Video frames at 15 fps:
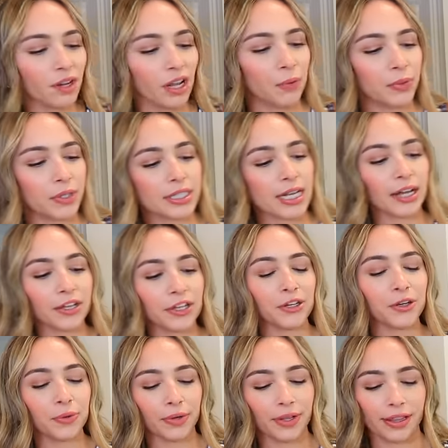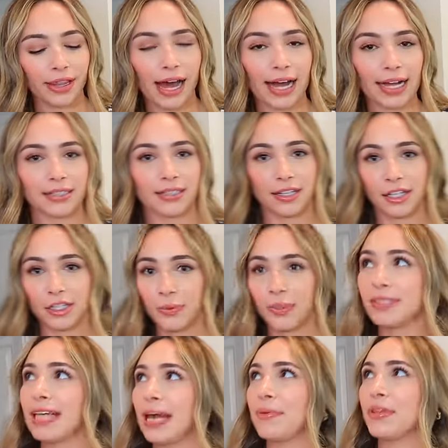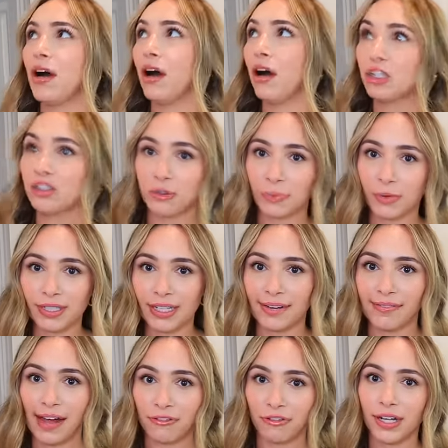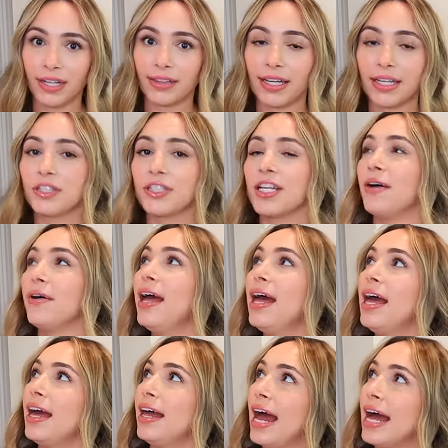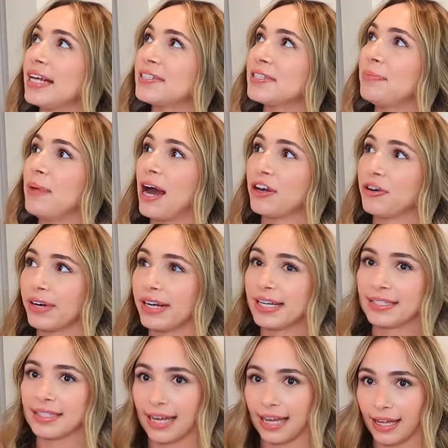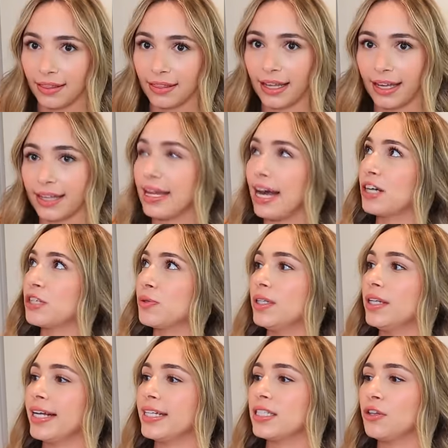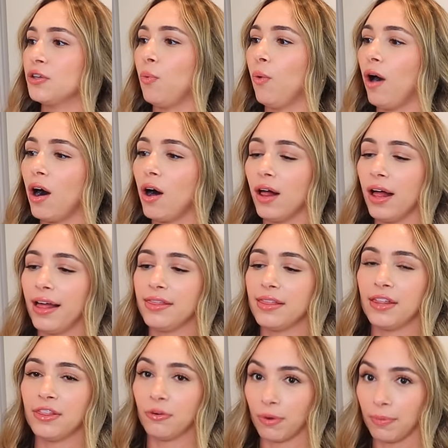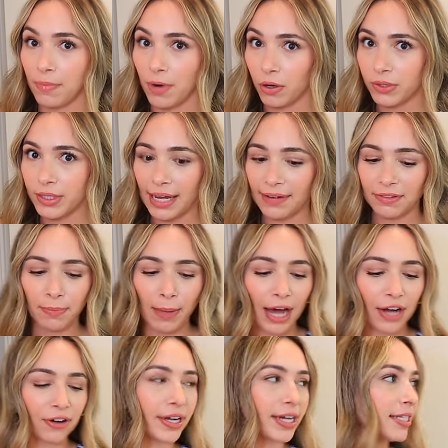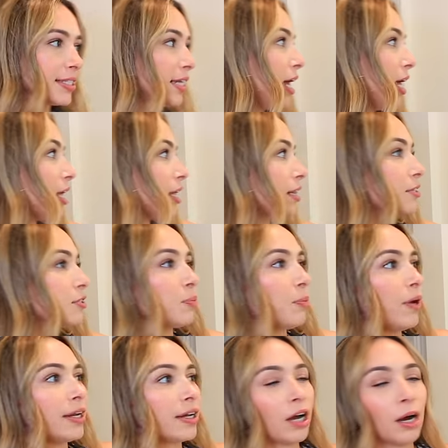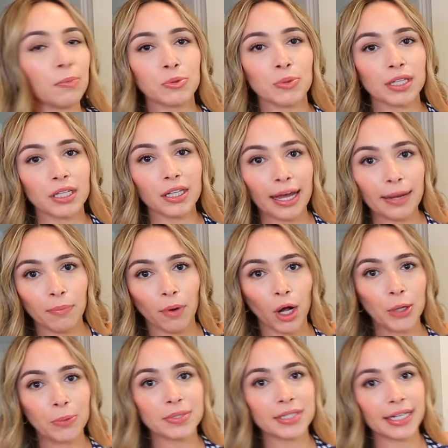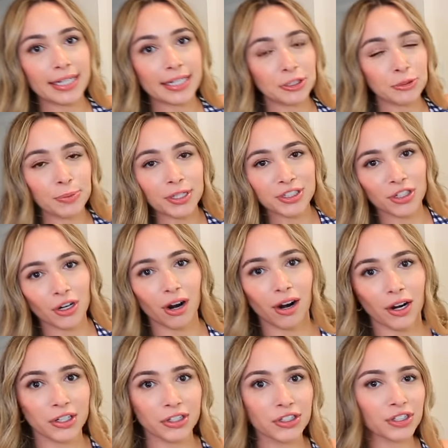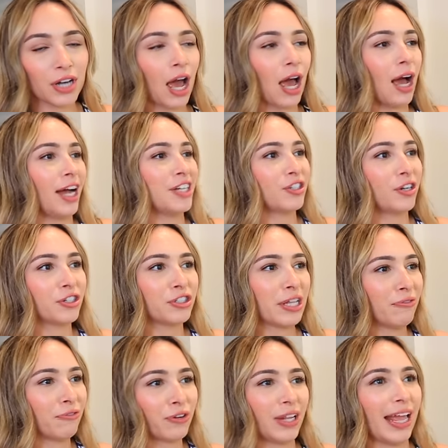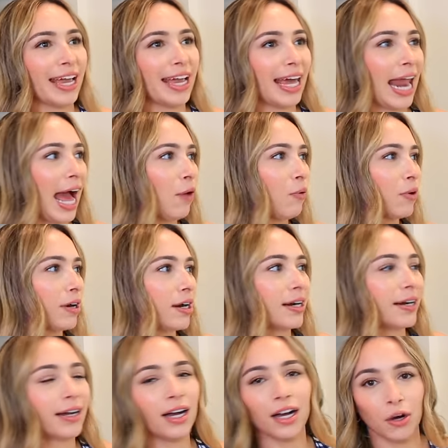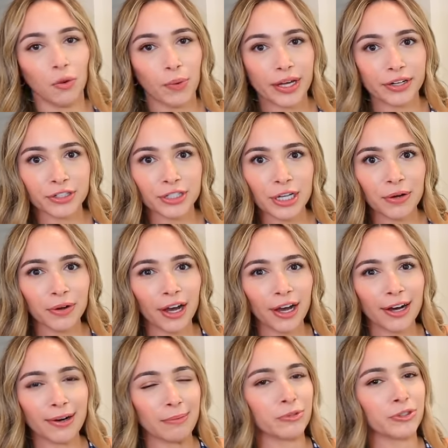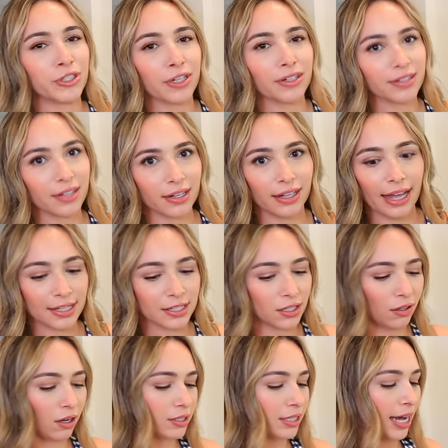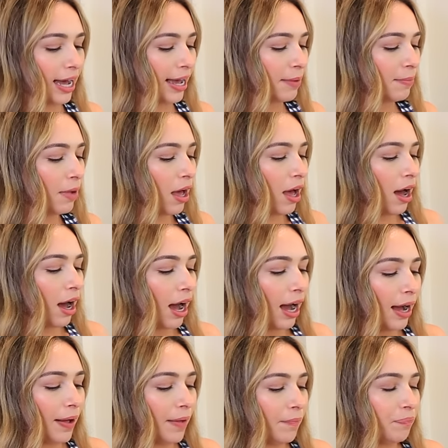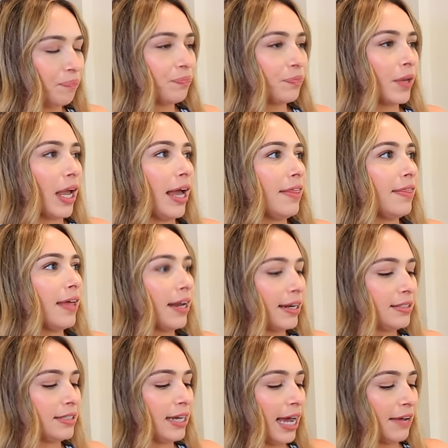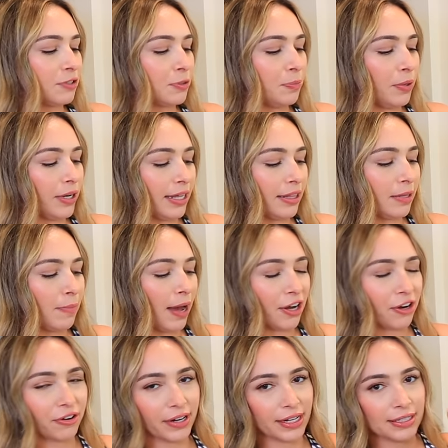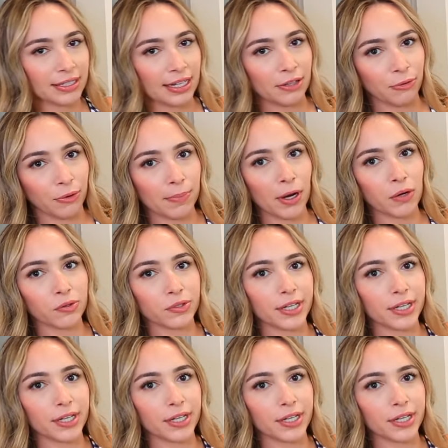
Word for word: I will tell you that these ones came with 100% of everything. So it has the batteries in like the actual lights on the wall and then the remotes have the batteries. This one, it comes with the light bulbs. They need to be charged. I charged them for like an hour a week or so ago. I'm sure it's gonna last a long time. Um, and then I did have to put in the batteries in the remote.